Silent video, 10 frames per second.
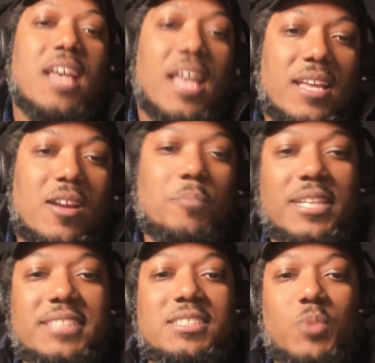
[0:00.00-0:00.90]
are
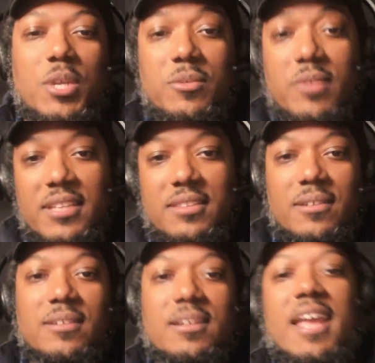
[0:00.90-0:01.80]
places where you can
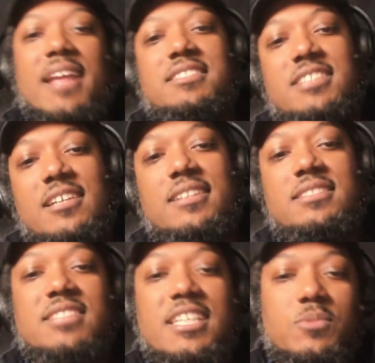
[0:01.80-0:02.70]
learn and share
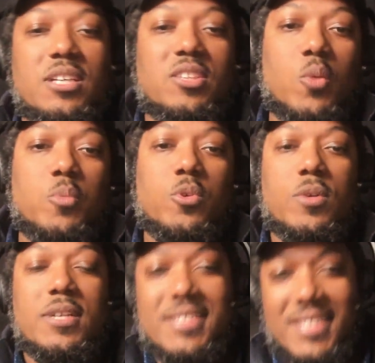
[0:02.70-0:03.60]
insights with a
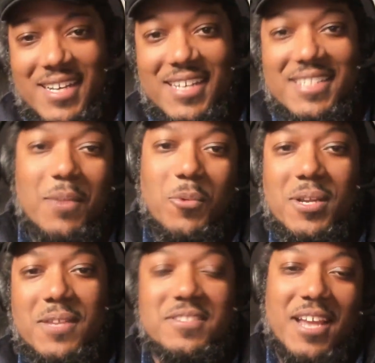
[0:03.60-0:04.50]
global
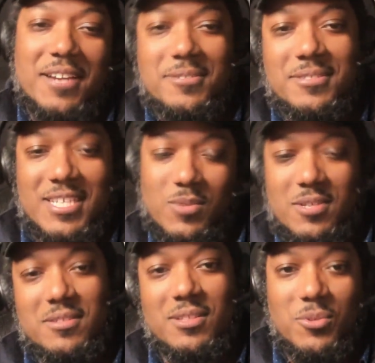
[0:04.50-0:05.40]
network of designers as well
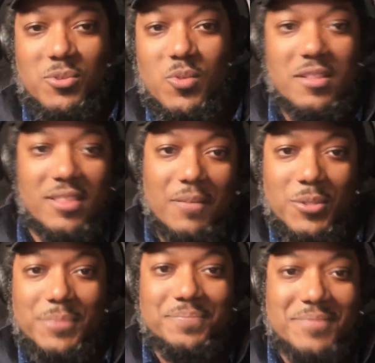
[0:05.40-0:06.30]
on the local
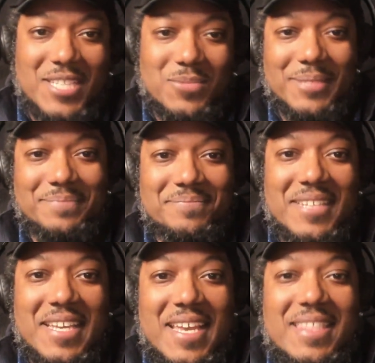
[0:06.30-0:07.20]
level as well.
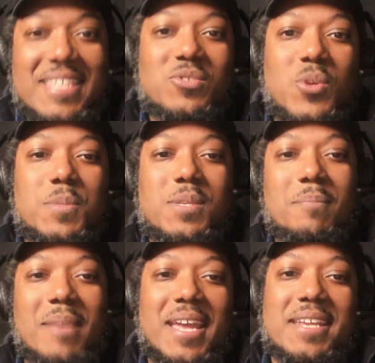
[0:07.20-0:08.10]
These groups
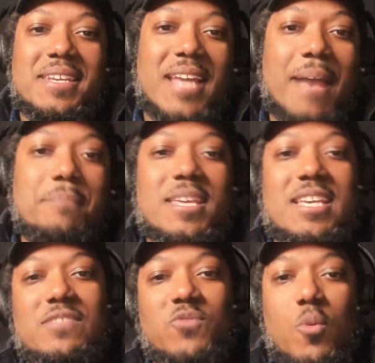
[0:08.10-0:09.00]
may not be
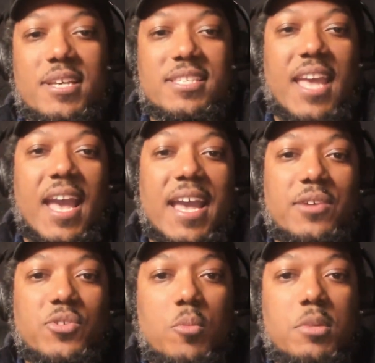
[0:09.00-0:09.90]
as formal as AI
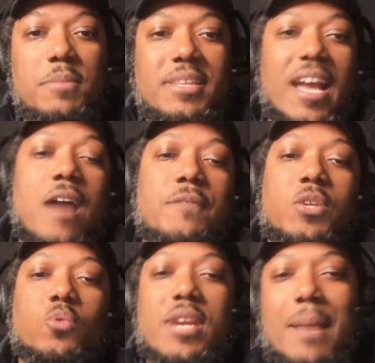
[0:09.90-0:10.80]
or NOMA, but they offer
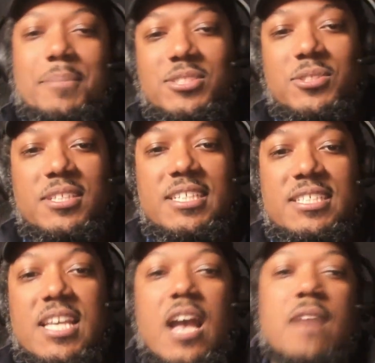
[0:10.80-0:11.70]
great
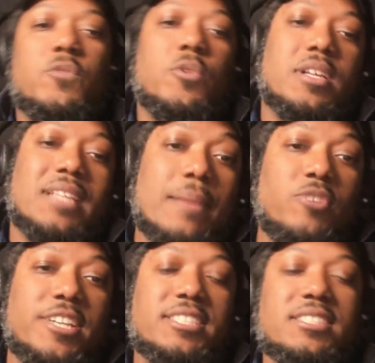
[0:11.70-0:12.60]
opportunities for
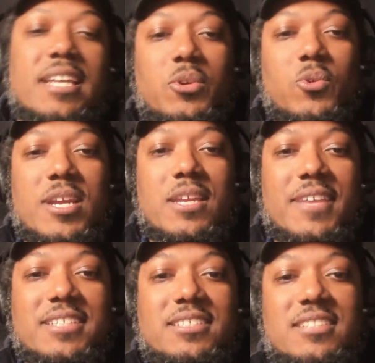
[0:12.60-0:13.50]
collaboration and creative
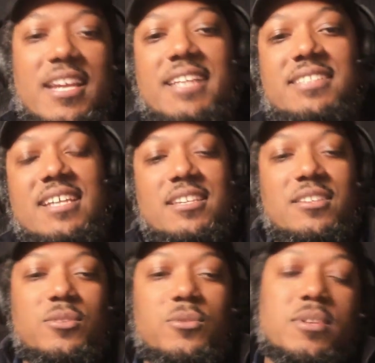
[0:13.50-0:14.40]
exchange that
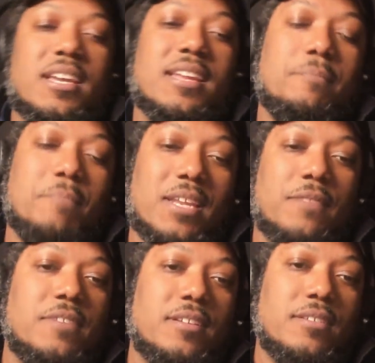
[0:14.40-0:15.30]
you can
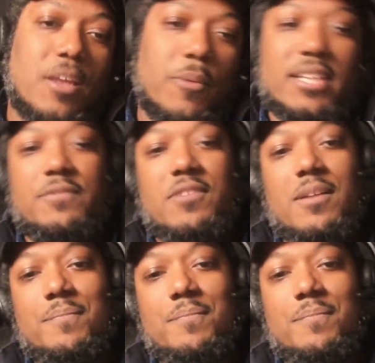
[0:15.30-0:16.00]
benefit directly from.